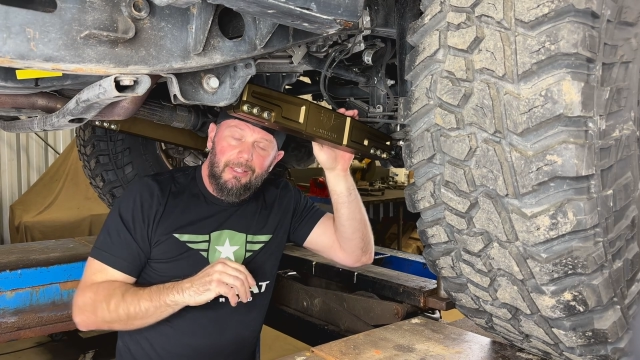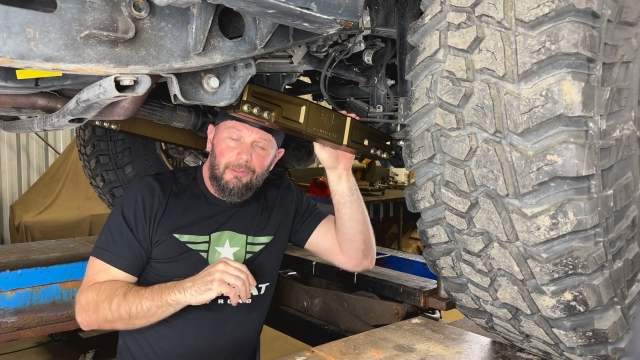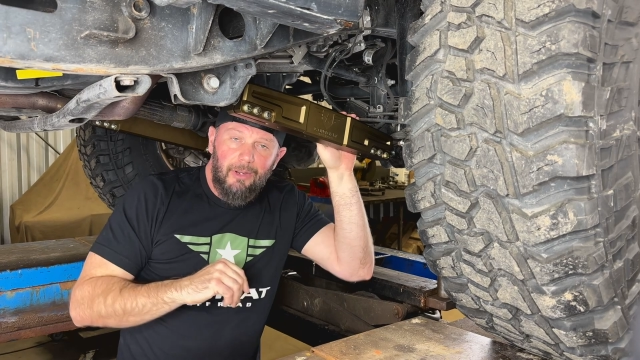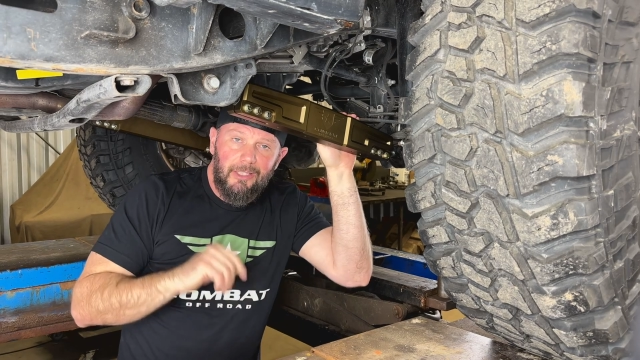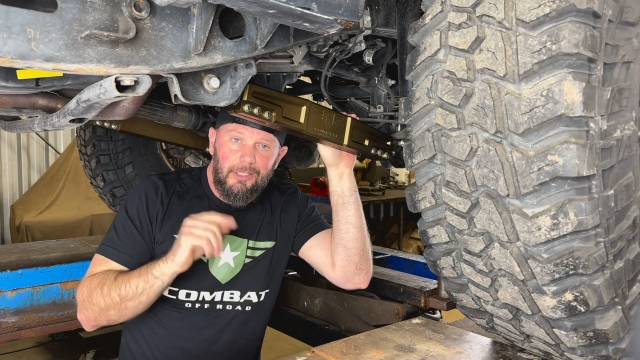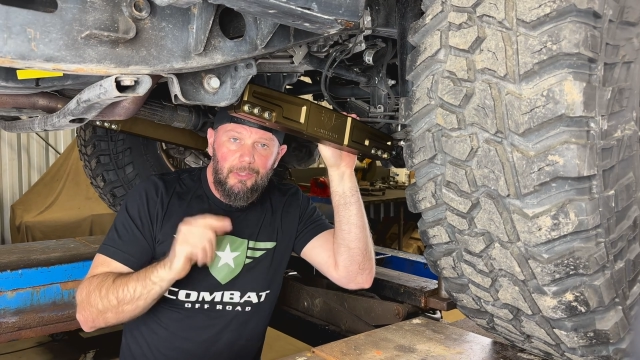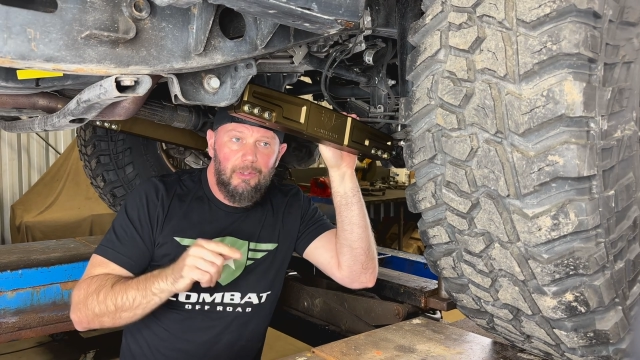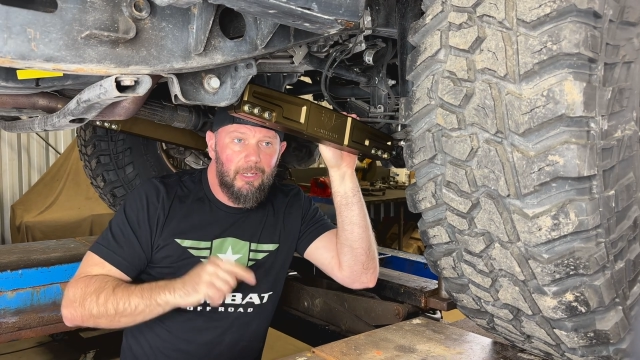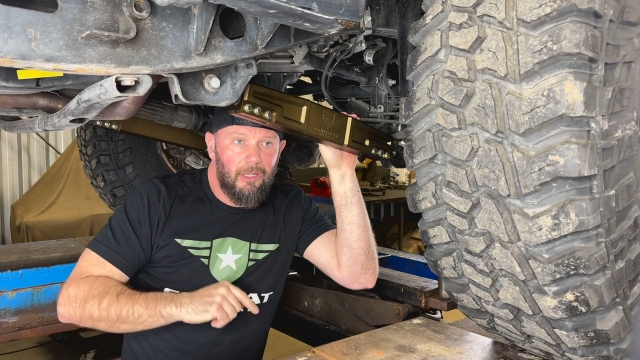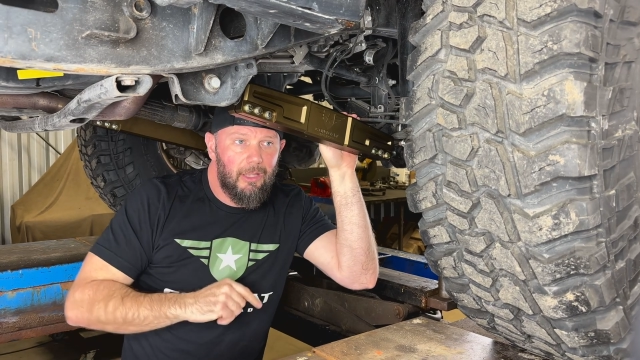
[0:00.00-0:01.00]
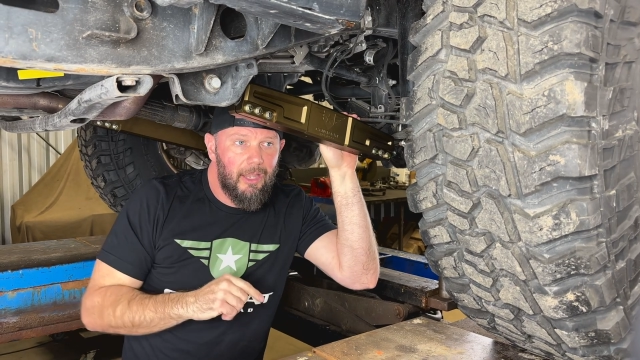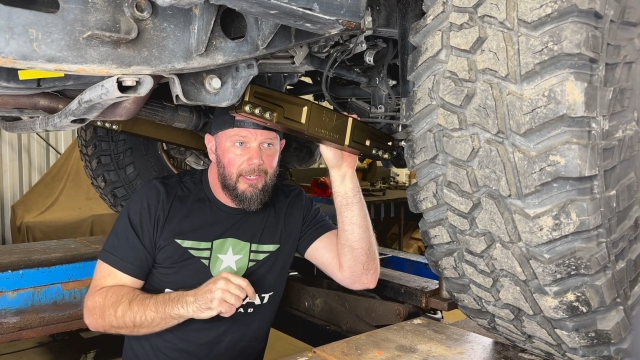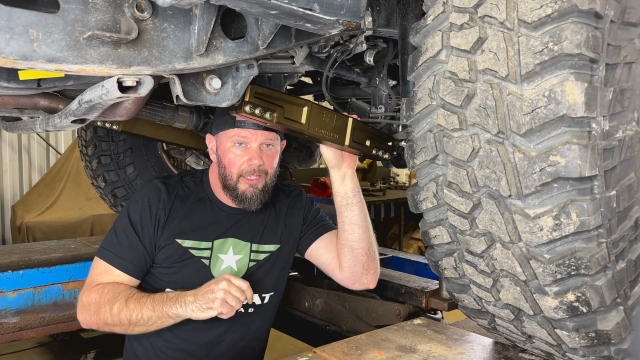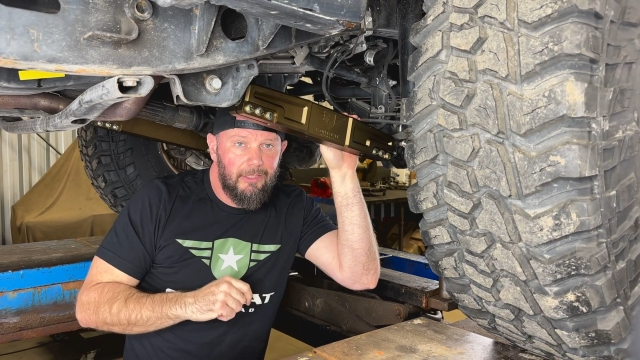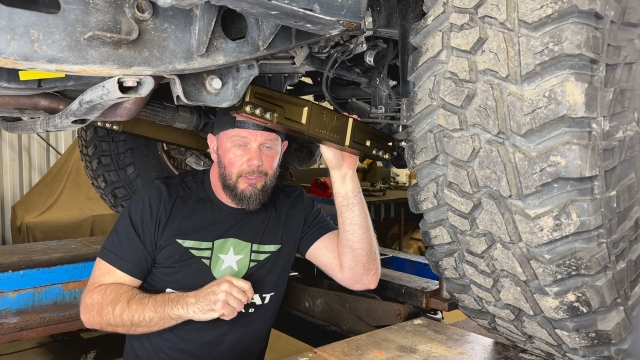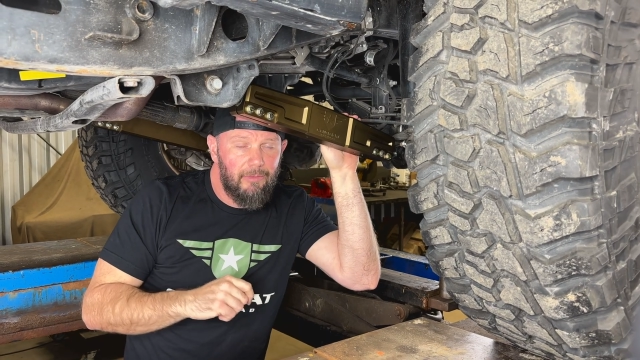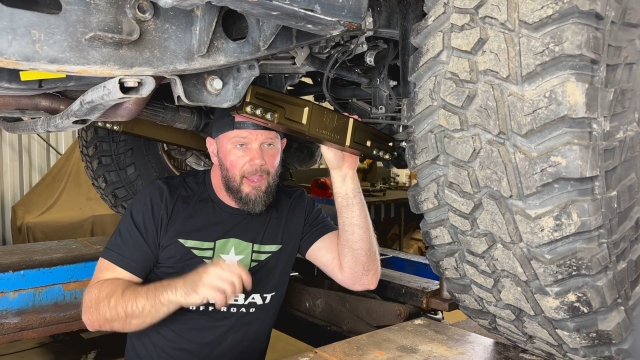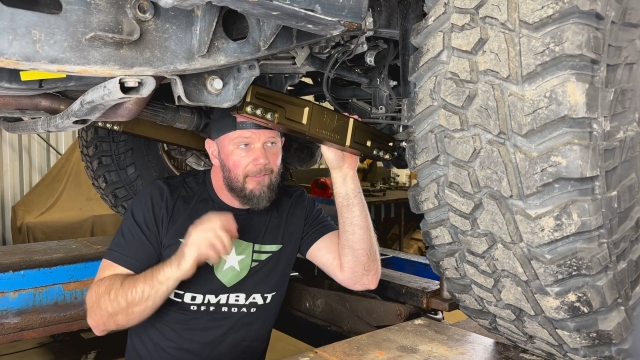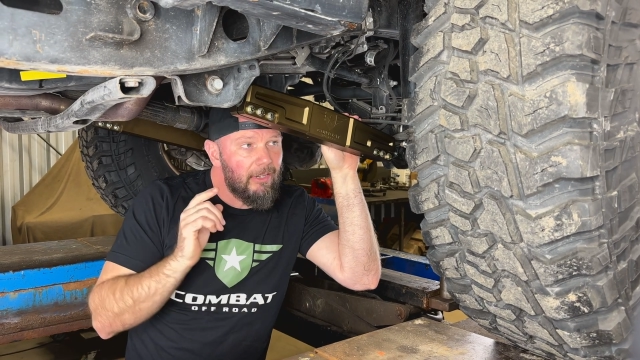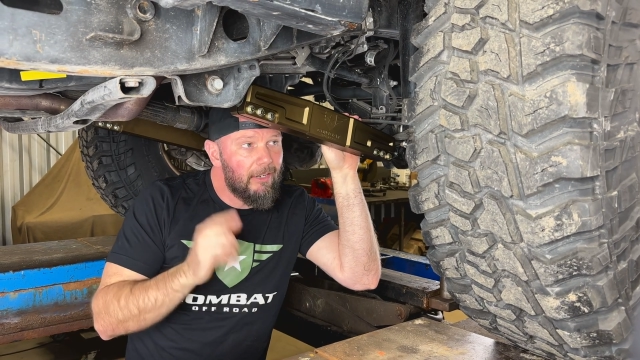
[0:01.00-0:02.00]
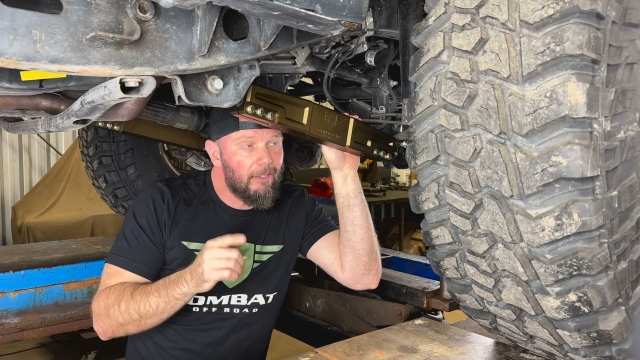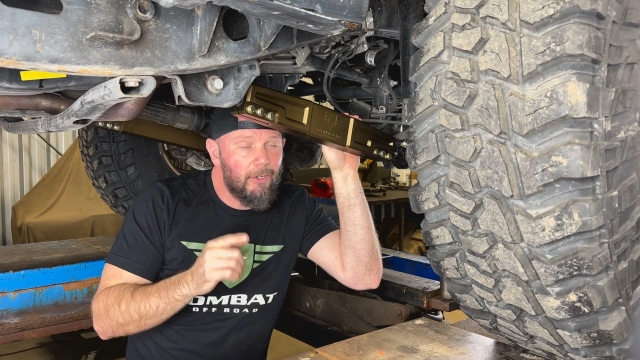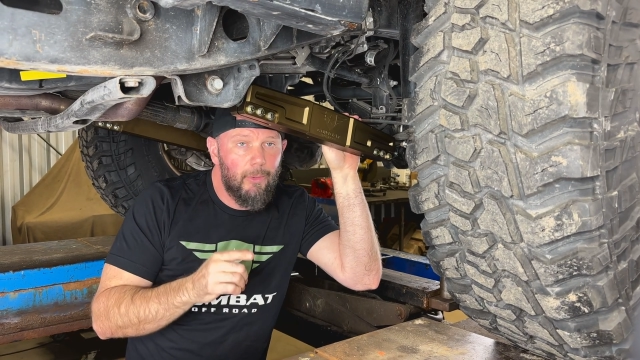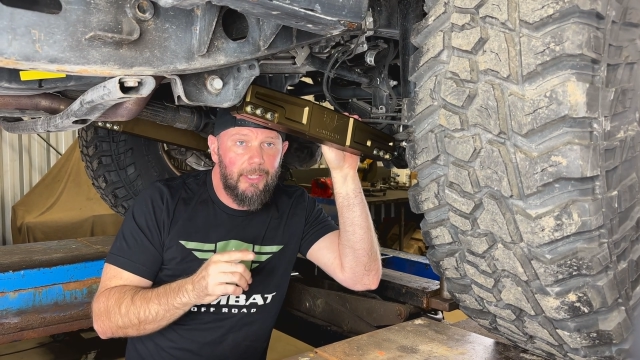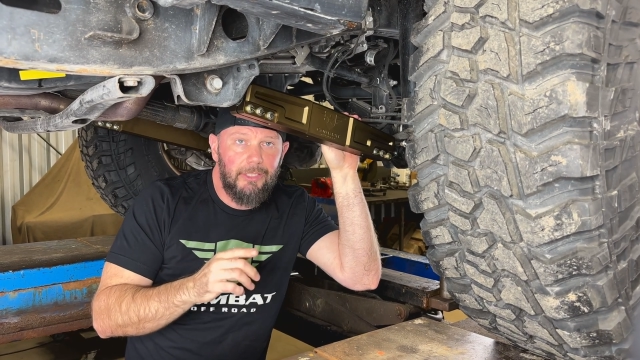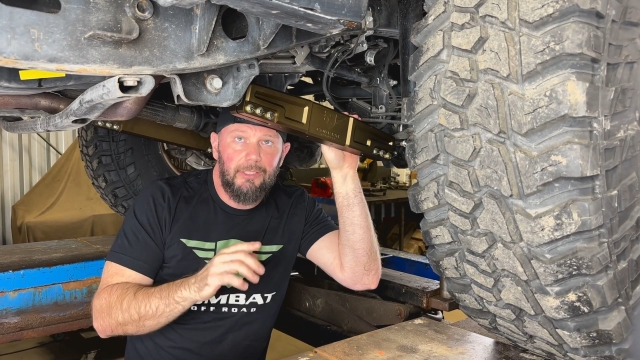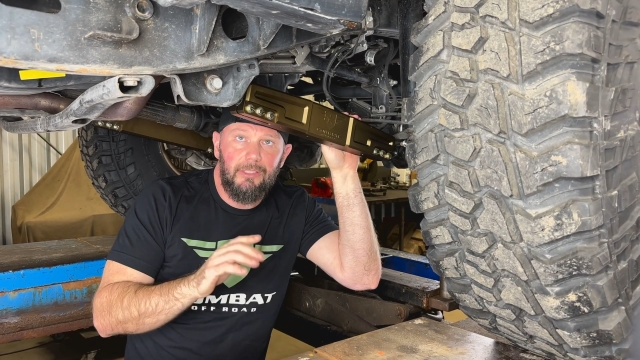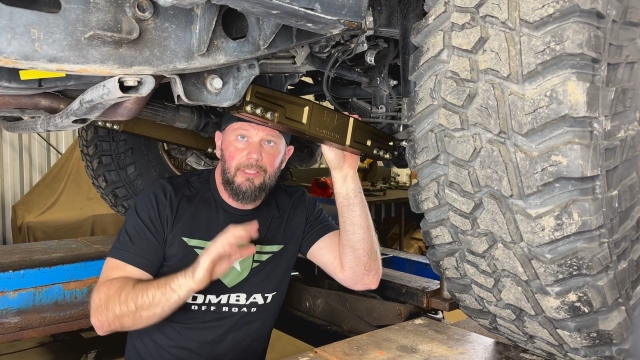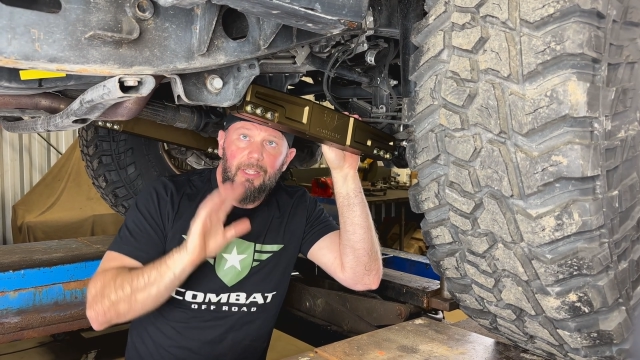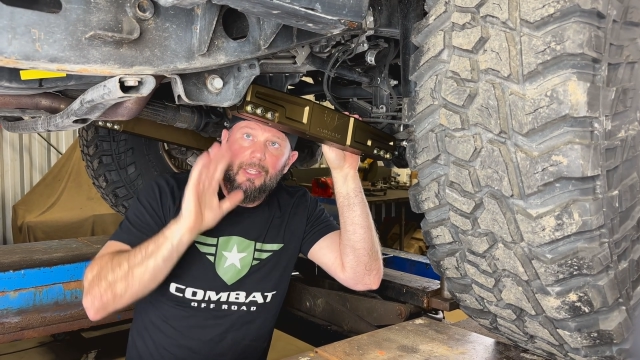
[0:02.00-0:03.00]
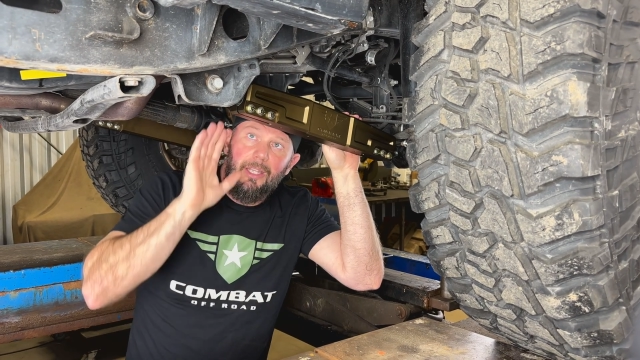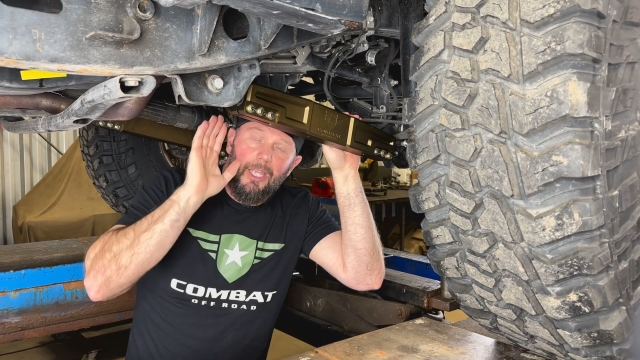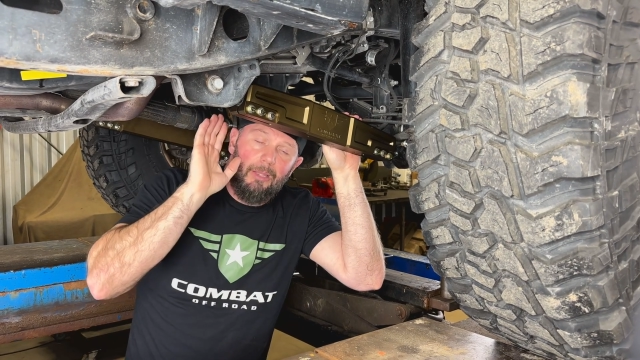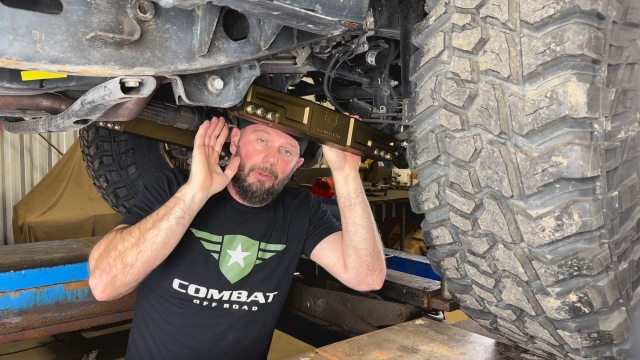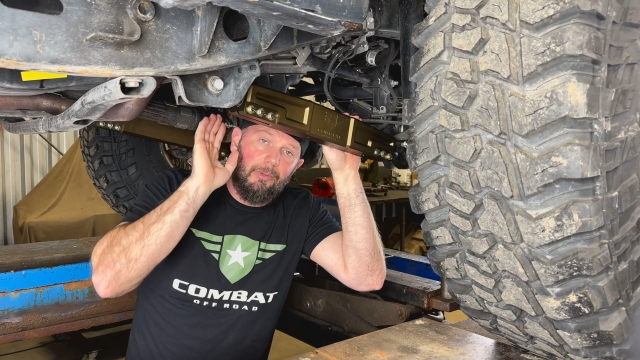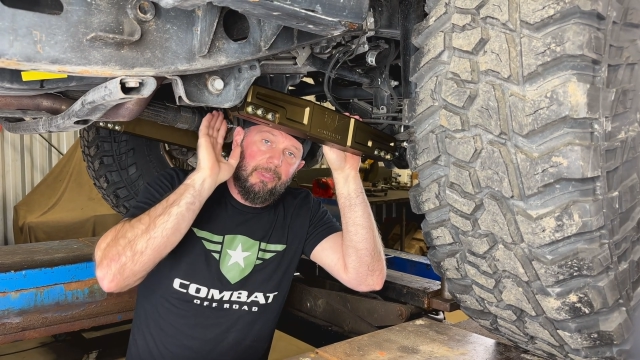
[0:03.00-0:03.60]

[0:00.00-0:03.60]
thread so you can align it. So if you have any other questions about